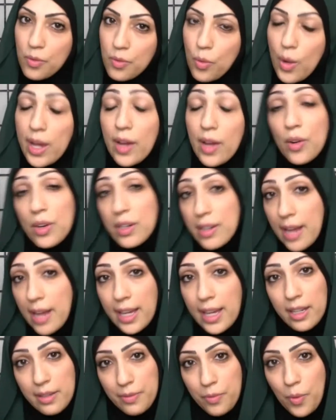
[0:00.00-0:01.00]
way or a
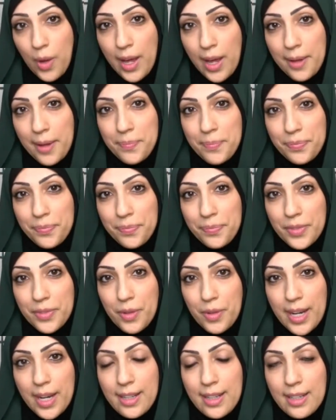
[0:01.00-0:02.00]
negative way,
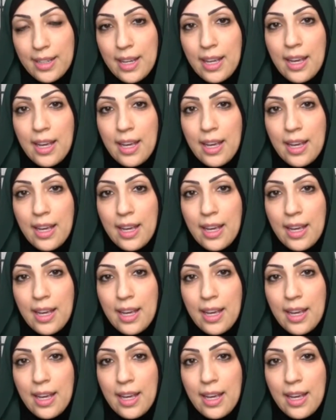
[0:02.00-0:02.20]
right?